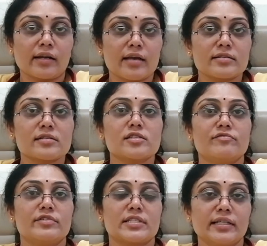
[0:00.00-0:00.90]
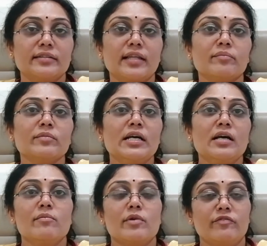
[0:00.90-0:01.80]
arises, visit them.
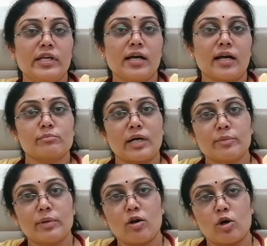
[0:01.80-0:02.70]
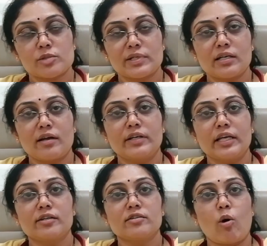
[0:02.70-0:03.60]
We at Manipal Hospital have
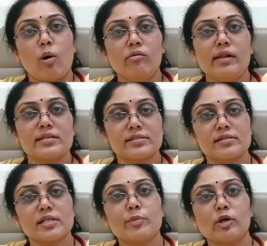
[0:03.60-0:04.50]
taken all necessary